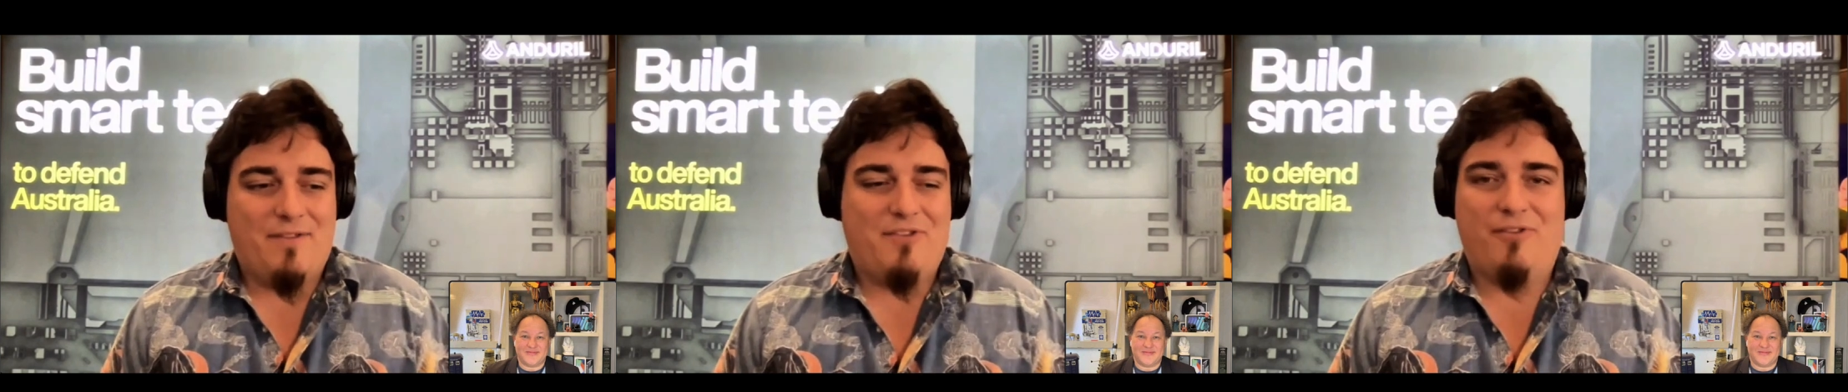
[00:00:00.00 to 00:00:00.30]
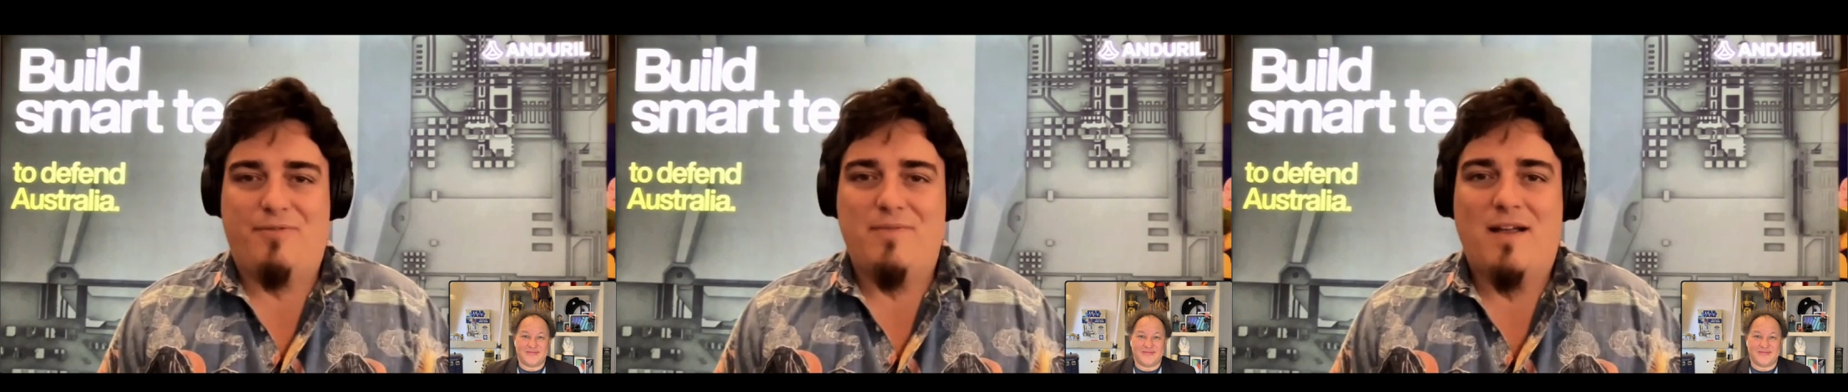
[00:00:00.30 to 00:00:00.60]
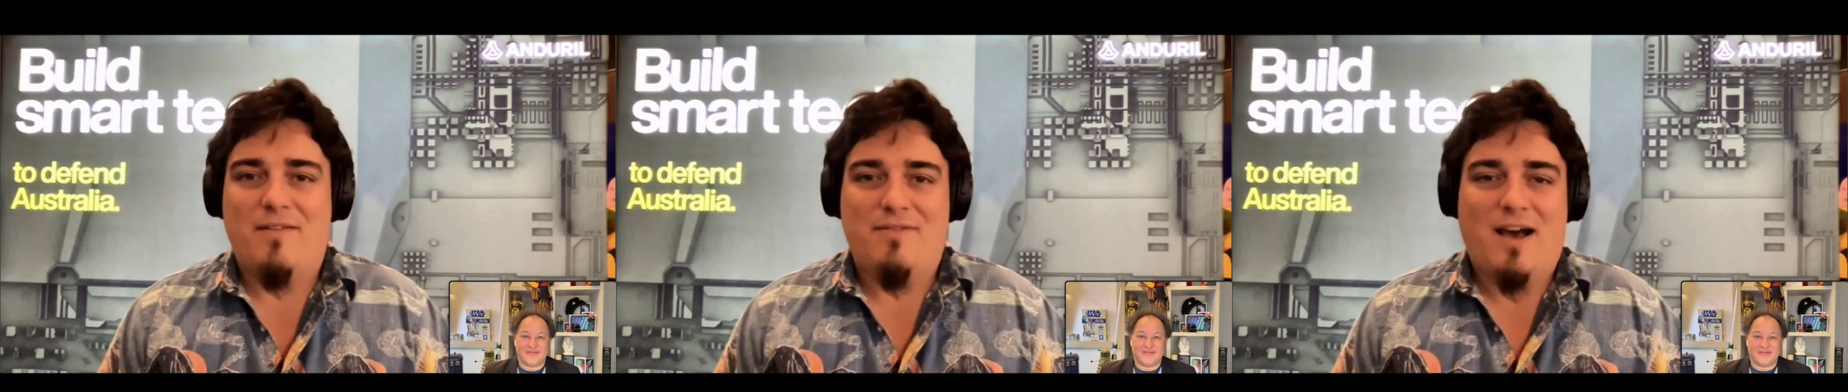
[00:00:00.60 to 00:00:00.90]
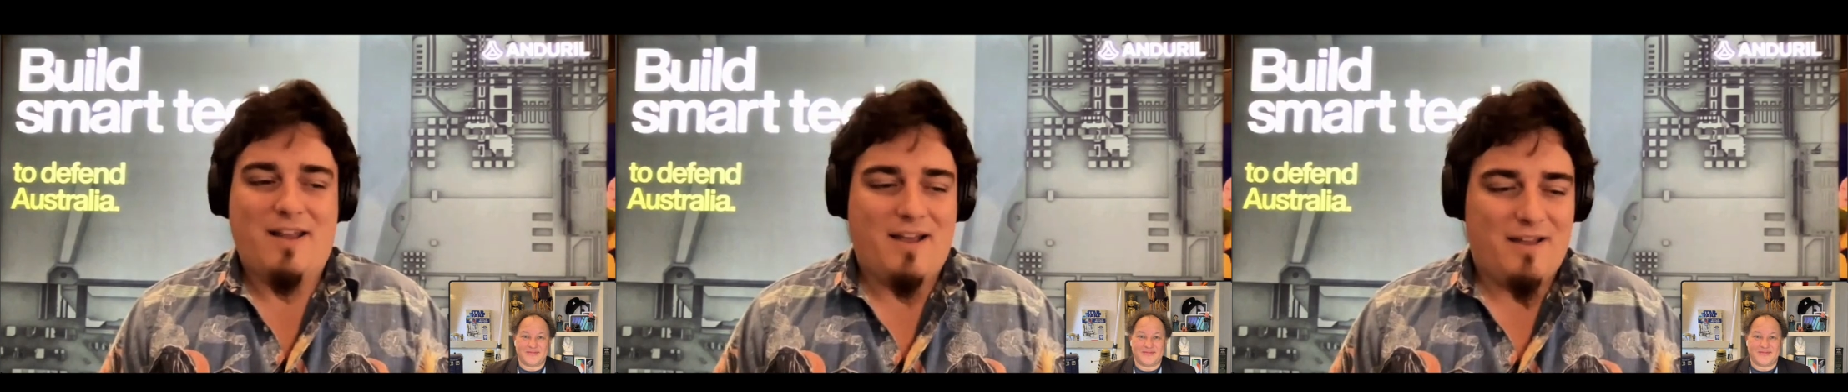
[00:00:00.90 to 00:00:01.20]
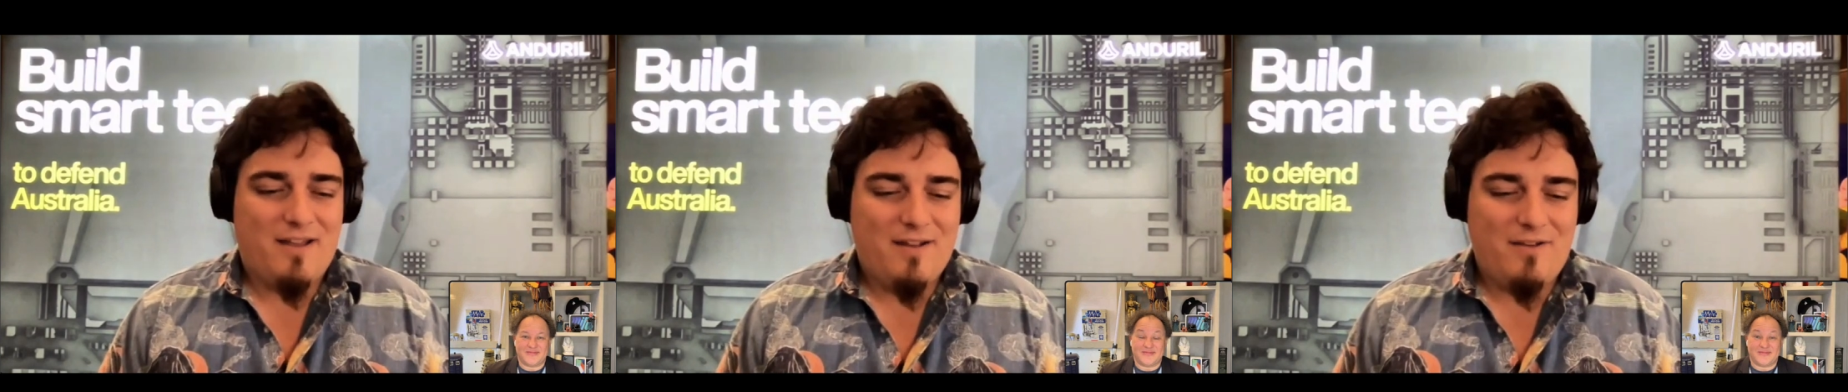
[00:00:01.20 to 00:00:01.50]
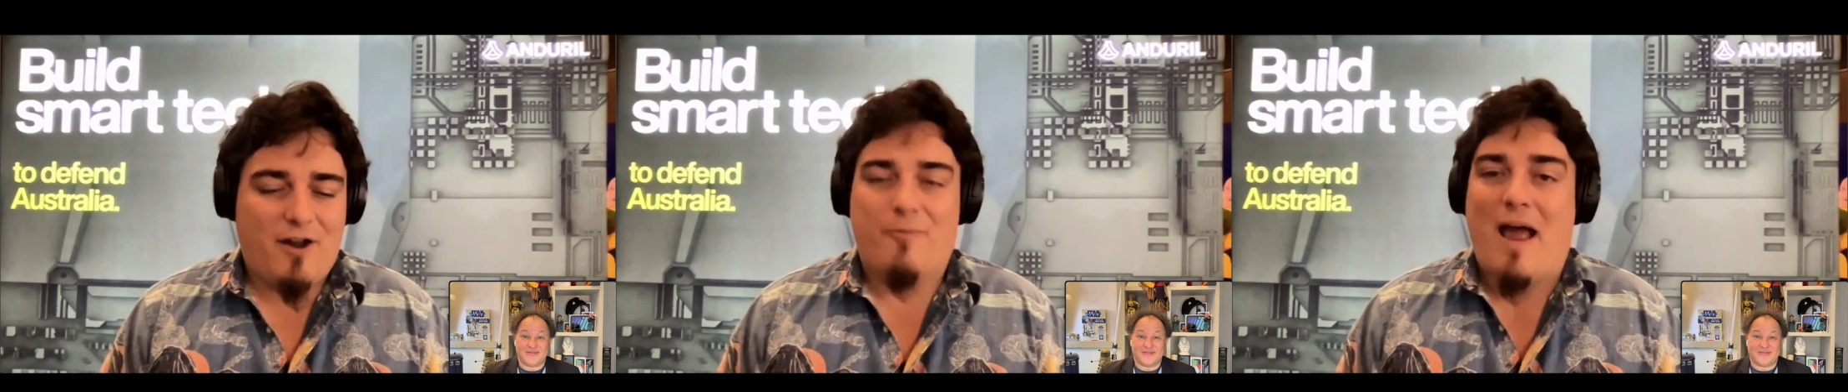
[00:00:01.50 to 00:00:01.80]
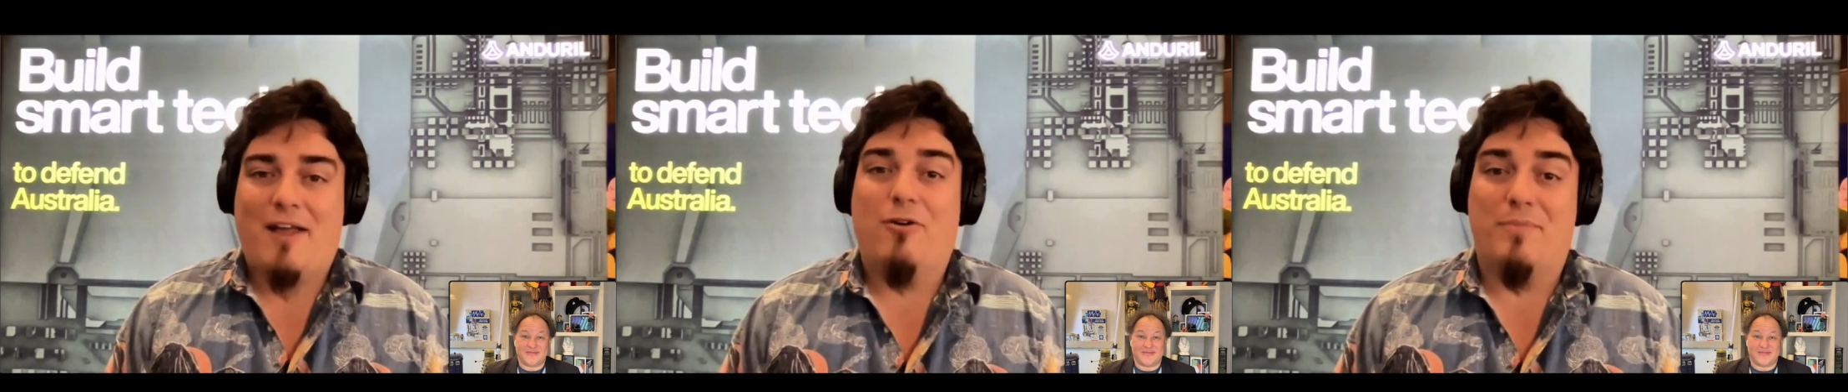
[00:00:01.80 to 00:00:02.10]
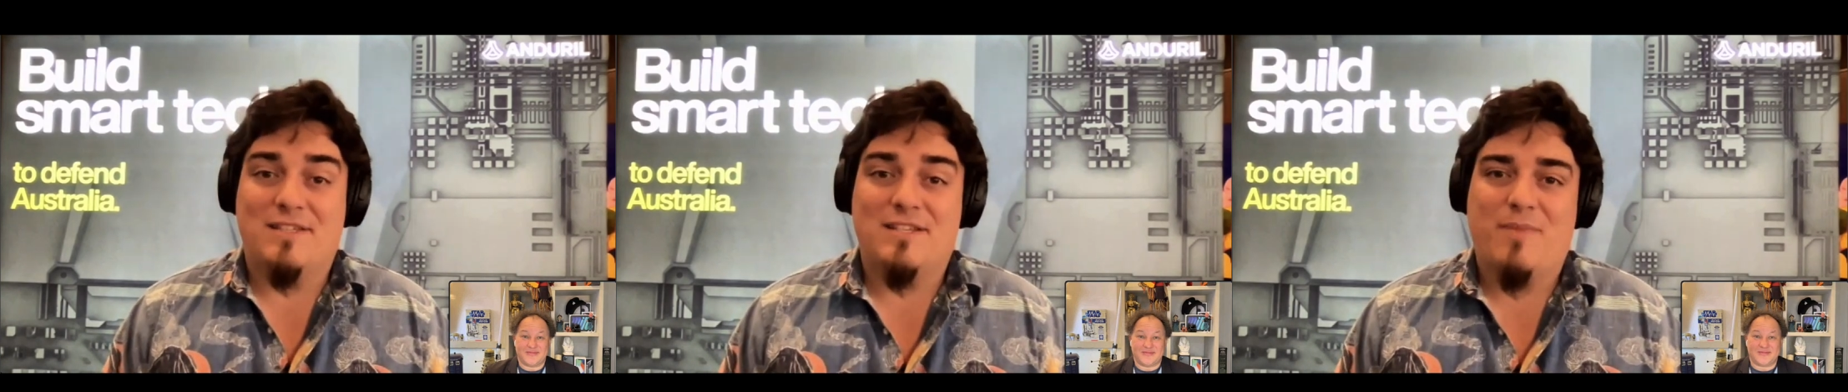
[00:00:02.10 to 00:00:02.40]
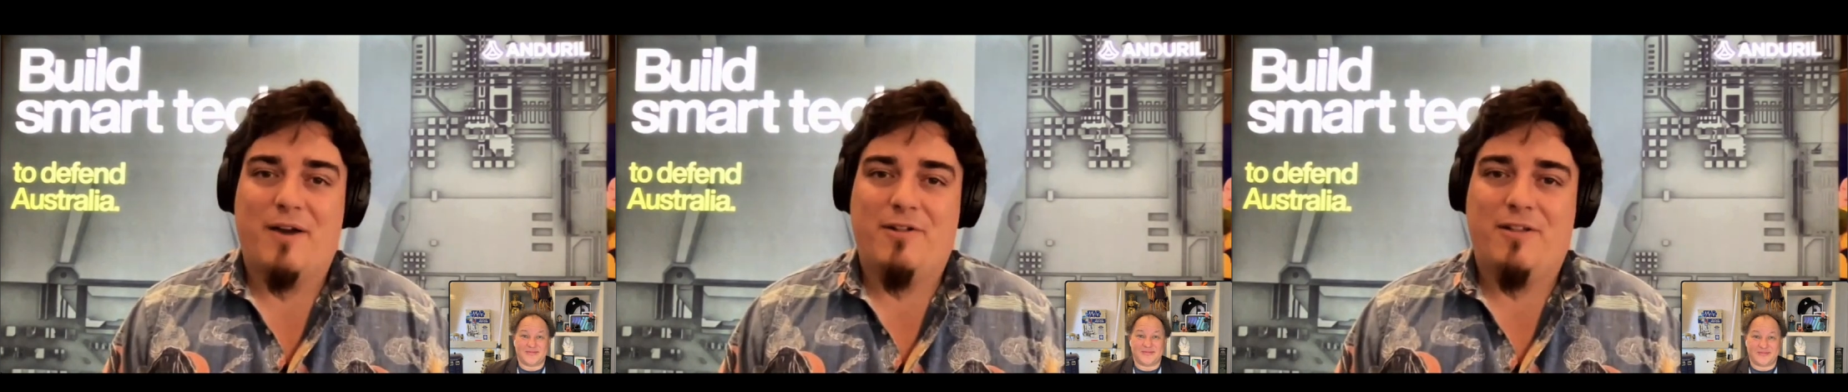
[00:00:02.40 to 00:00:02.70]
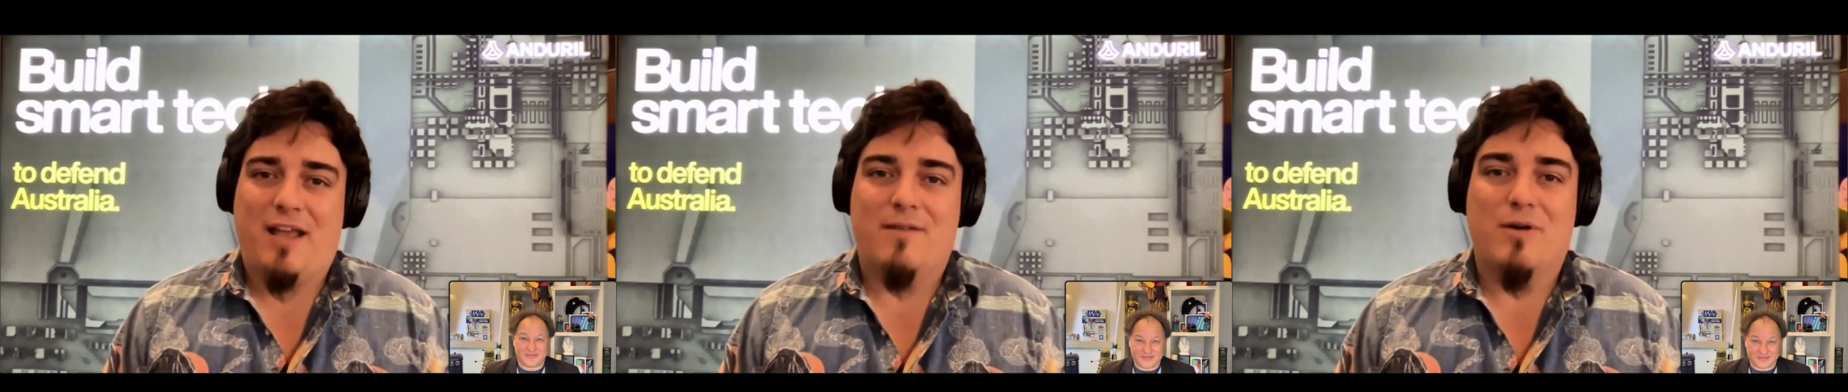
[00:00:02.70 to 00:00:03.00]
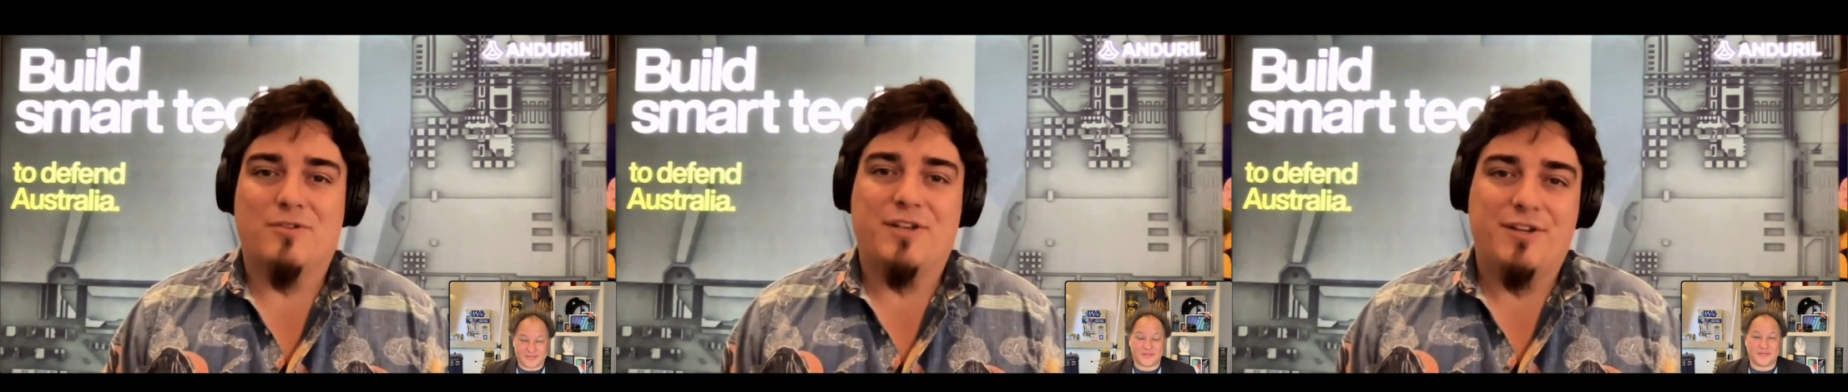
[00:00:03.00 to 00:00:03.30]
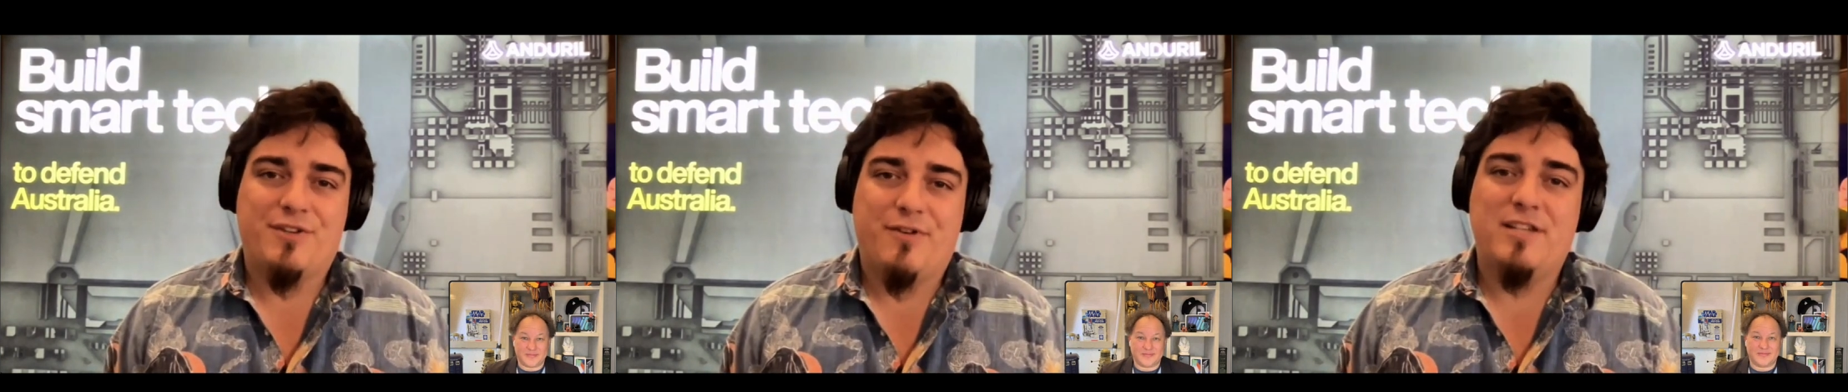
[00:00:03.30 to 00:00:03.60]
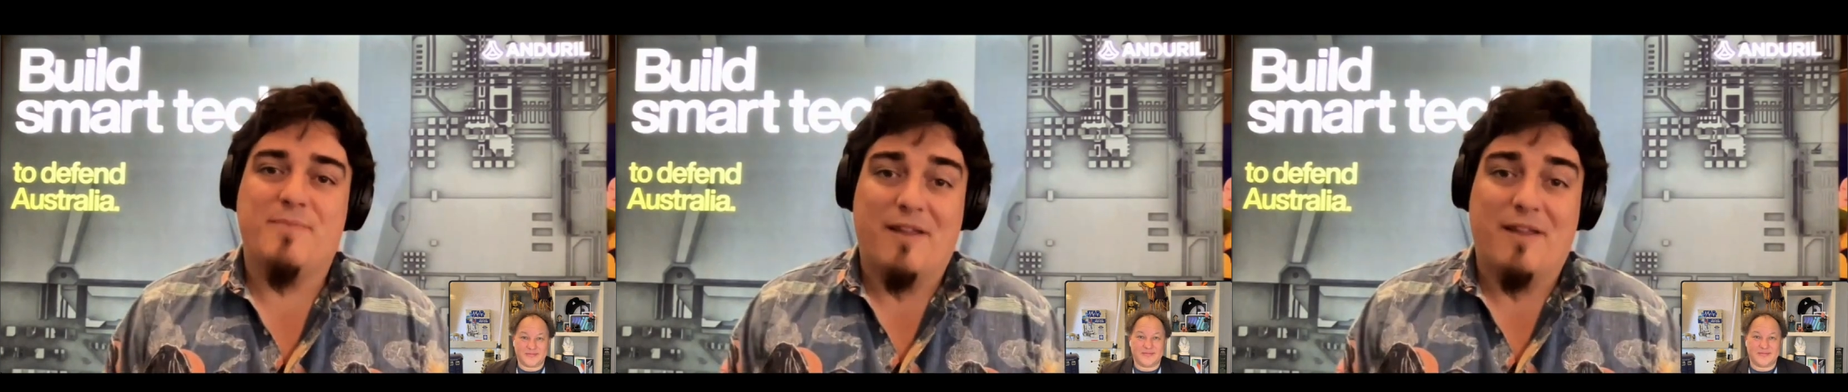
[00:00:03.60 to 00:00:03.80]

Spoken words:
This is n not a Not a radical business model in most industries,